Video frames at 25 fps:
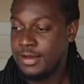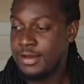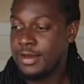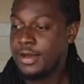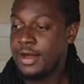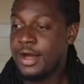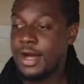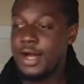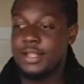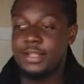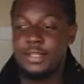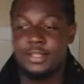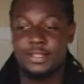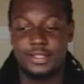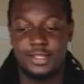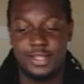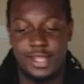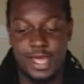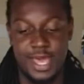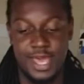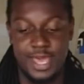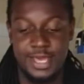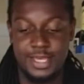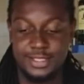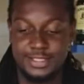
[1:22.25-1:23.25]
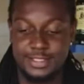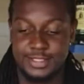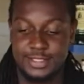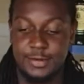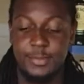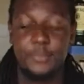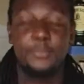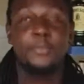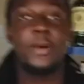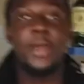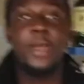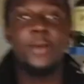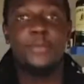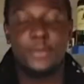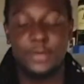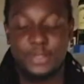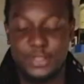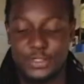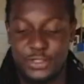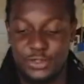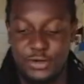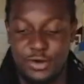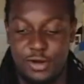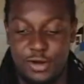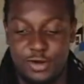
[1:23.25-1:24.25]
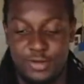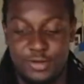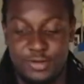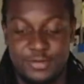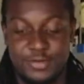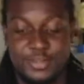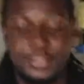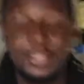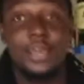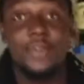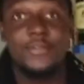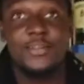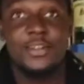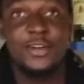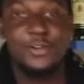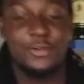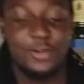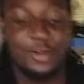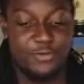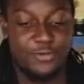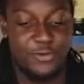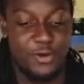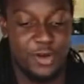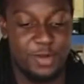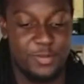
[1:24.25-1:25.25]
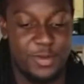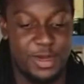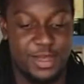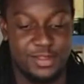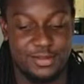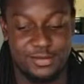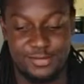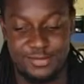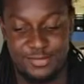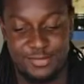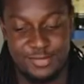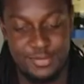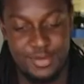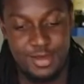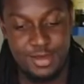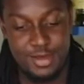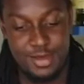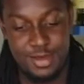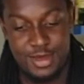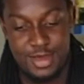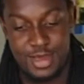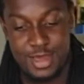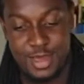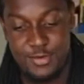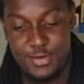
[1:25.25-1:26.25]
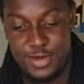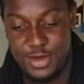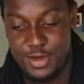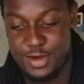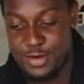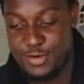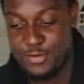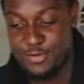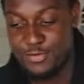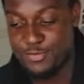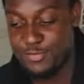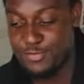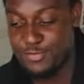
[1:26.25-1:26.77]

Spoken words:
and a nice paper straw, saving our environment. There we go.